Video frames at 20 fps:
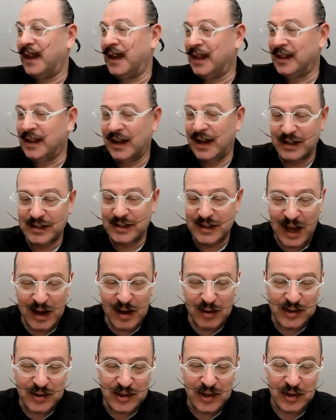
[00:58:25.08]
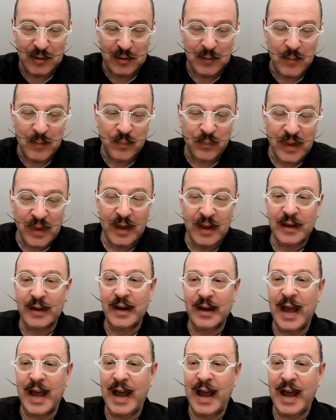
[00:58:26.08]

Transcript: in the next day or two. Excellent.